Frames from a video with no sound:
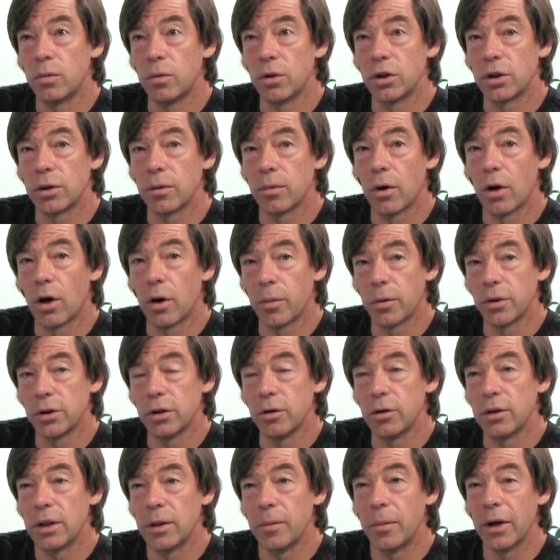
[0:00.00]
which are
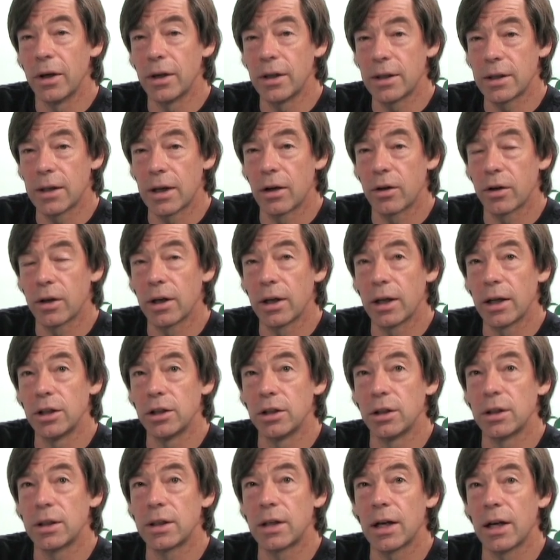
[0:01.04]
opportunity-based
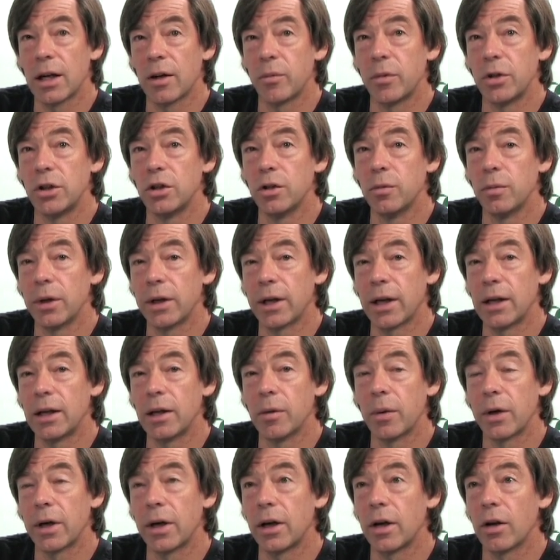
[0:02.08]
calculations, can't be duplicated
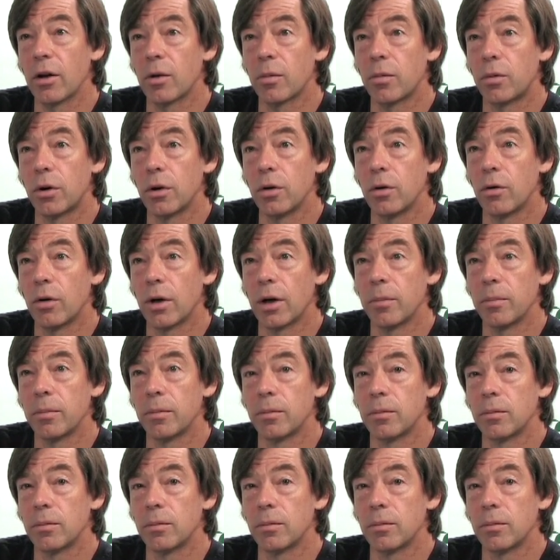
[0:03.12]
by any other program.